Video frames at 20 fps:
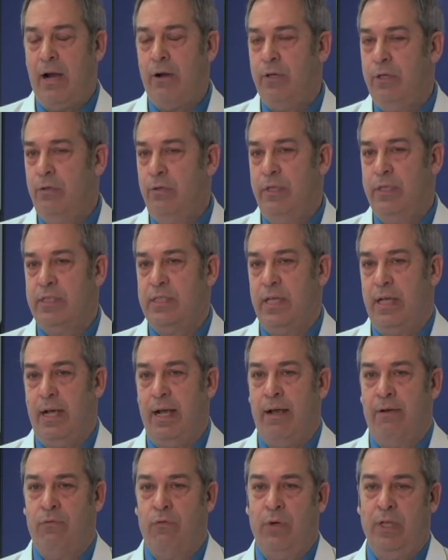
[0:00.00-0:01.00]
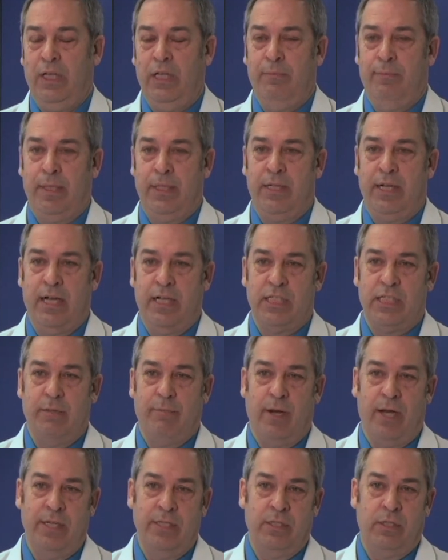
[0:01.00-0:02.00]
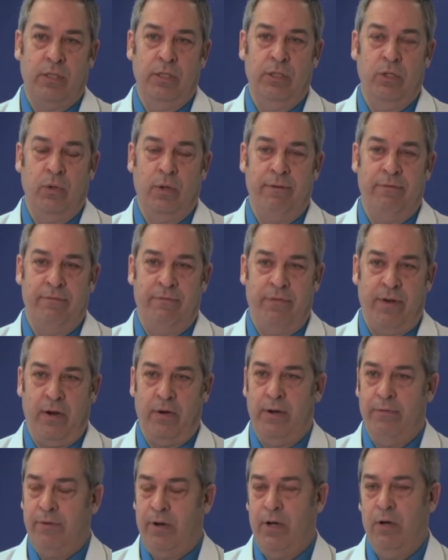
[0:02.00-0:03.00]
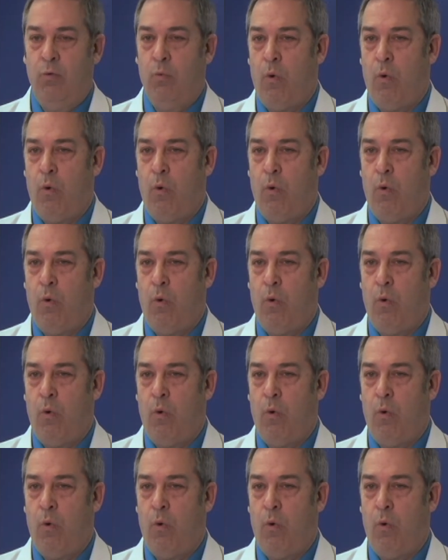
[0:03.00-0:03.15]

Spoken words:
Our units have really been customized to do a very, very